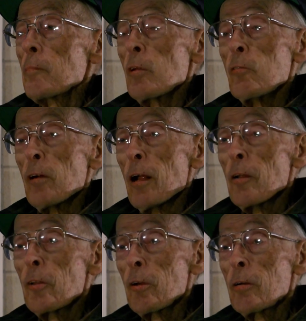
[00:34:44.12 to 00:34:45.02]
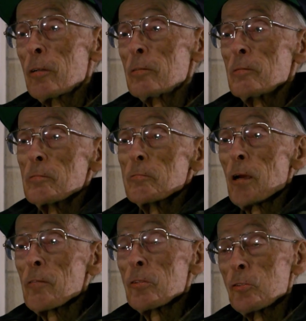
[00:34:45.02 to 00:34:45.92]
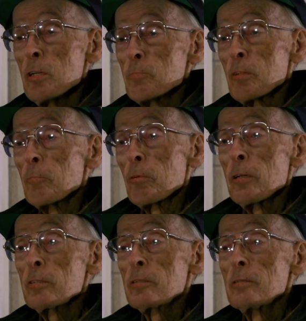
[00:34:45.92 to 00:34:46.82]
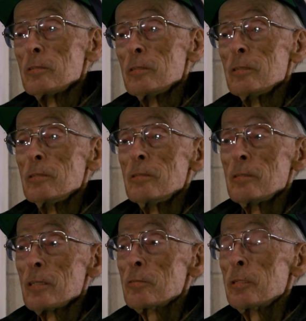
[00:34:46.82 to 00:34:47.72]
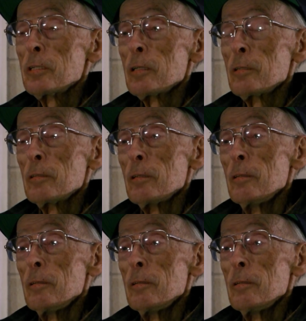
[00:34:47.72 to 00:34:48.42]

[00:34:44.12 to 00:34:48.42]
he volunteered to drive a Jeep someplace, and that's when he got killed.